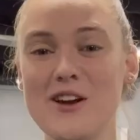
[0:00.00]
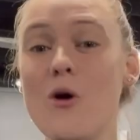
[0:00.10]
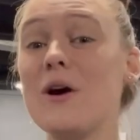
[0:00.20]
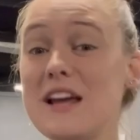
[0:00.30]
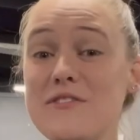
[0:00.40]

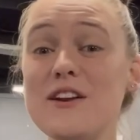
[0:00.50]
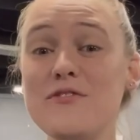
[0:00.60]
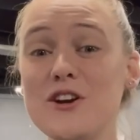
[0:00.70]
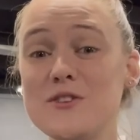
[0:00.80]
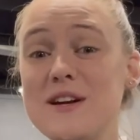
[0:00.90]
Or even if
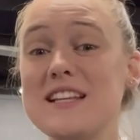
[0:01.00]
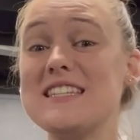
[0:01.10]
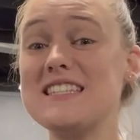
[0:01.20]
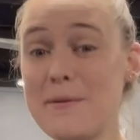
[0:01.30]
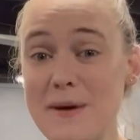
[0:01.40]
you're doing the
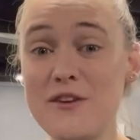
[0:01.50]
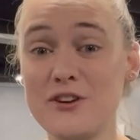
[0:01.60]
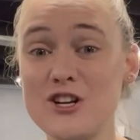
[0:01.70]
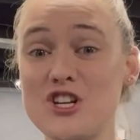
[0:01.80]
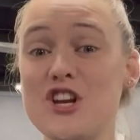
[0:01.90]
stepping
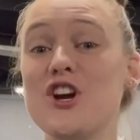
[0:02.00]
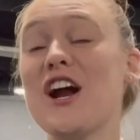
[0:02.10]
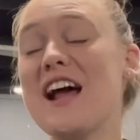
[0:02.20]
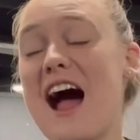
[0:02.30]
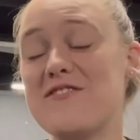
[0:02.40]
version, you're
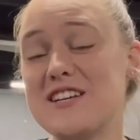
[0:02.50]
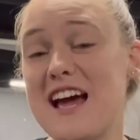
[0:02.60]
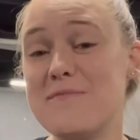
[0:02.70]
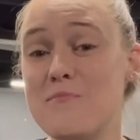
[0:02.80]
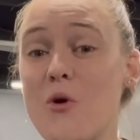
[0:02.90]
gonna have to
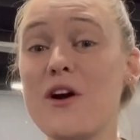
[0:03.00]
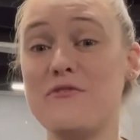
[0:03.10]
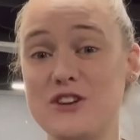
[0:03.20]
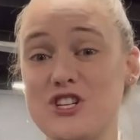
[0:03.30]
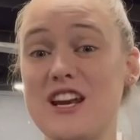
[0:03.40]
get more
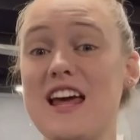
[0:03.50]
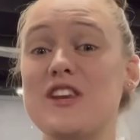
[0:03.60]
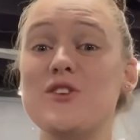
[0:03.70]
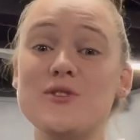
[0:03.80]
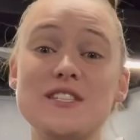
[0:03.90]
efficient
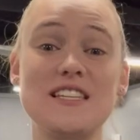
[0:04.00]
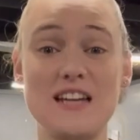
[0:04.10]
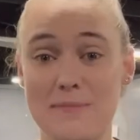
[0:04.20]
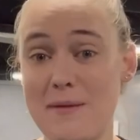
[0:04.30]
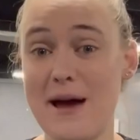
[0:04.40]
and used to
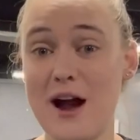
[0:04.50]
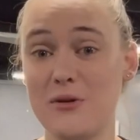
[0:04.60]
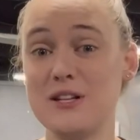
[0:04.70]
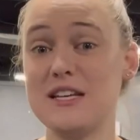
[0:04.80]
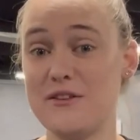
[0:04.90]
stepping
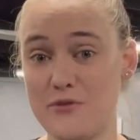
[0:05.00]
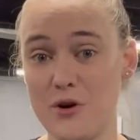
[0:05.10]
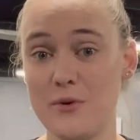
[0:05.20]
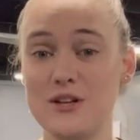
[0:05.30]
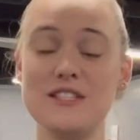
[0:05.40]
backwards and
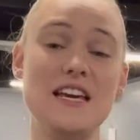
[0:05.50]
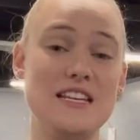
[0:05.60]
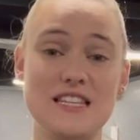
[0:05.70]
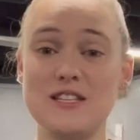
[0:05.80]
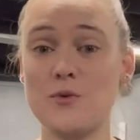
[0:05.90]
forwards
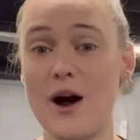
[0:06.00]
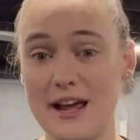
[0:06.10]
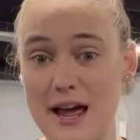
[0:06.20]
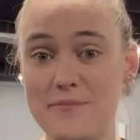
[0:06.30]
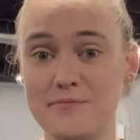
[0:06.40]
into the squat
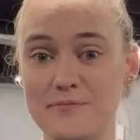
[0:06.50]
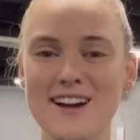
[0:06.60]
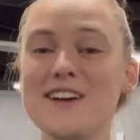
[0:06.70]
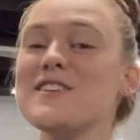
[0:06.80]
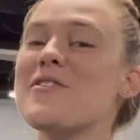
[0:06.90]
again.
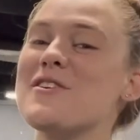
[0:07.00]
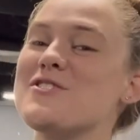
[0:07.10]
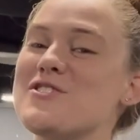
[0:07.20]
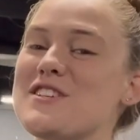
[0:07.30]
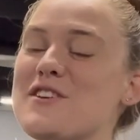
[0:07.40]
So those
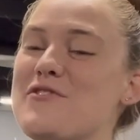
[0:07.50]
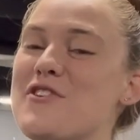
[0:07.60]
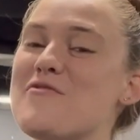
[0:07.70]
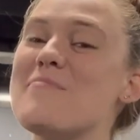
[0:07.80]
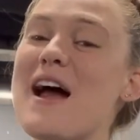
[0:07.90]
are just a few
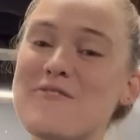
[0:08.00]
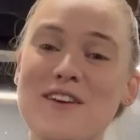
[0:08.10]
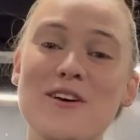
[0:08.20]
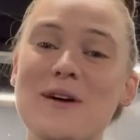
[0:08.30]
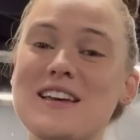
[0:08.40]
of my
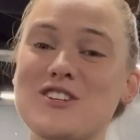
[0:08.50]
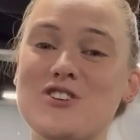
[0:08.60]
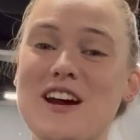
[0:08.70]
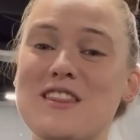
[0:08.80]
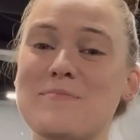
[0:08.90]
favorite ways to
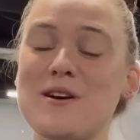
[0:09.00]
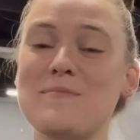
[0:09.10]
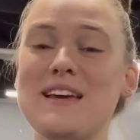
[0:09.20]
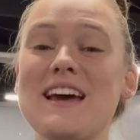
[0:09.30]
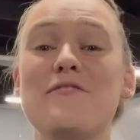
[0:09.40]
train the
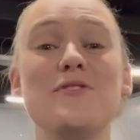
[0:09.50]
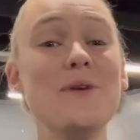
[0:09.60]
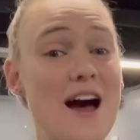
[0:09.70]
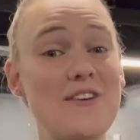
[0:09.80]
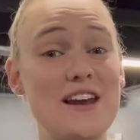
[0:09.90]
burpee. If you
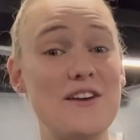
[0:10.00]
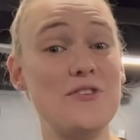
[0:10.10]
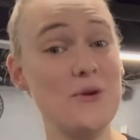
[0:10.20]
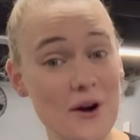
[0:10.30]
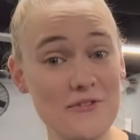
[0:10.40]
have any
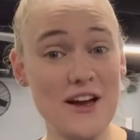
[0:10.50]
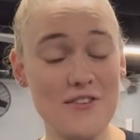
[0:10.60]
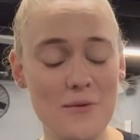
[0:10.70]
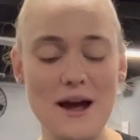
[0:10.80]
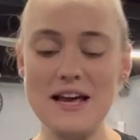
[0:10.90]
of your
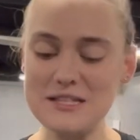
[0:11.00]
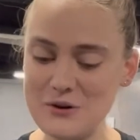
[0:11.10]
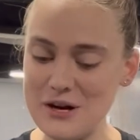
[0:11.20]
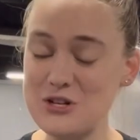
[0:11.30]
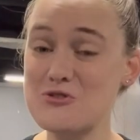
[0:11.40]
favorite ways, go
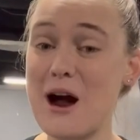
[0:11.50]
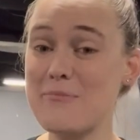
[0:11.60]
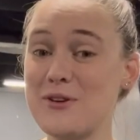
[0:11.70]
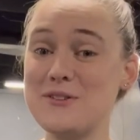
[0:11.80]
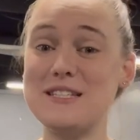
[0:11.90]
ahead and
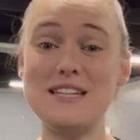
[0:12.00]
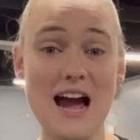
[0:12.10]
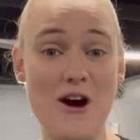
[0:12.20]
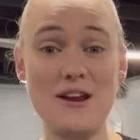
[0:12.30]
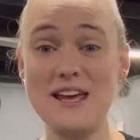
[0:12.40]
drop those
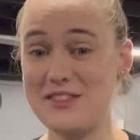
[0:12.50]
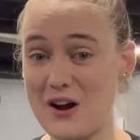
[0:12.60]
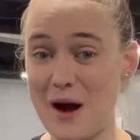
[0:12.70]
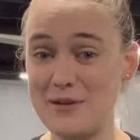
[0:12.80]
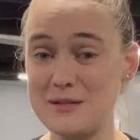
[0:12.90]
down in the
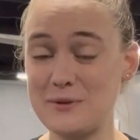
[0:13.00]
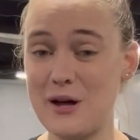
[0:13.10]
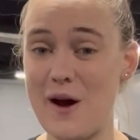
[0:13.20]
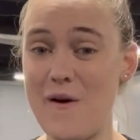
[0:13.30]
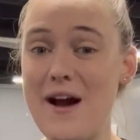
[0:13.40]
comments
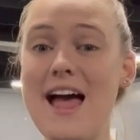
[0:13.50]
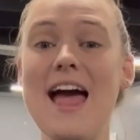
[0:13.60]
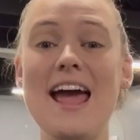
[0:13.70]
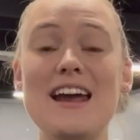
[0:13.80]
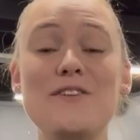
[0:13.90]
below.
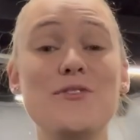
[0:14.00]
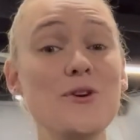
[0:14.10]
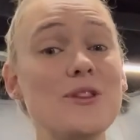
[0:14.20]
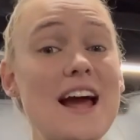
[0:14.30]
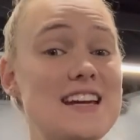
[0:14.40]
And if you like